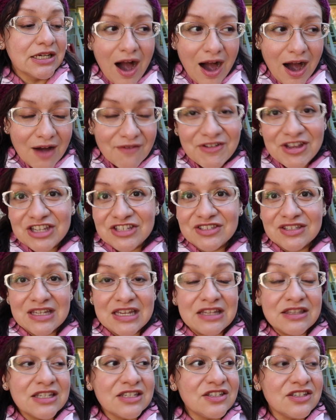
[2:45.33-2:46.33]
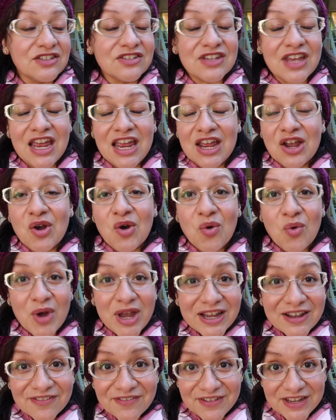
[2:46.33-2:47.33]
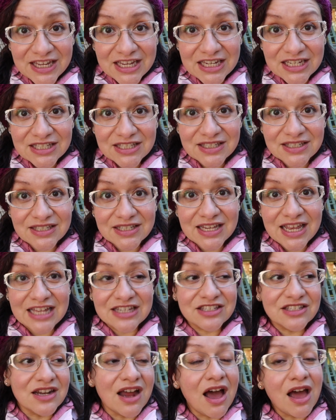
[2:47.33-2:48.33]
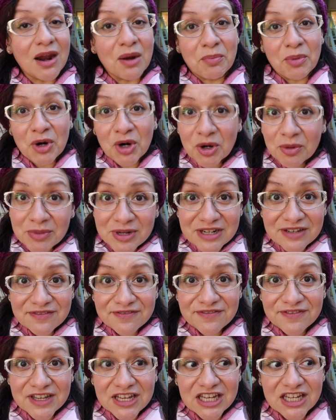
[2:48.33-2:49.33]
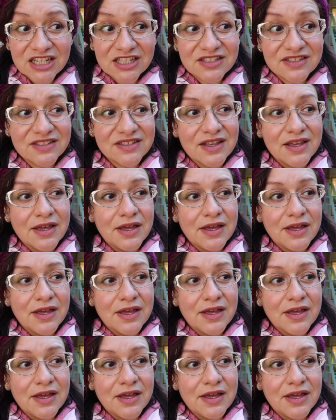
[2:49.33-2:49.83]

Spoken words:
Obviously, this is a quick fix. It's not a permanent fix,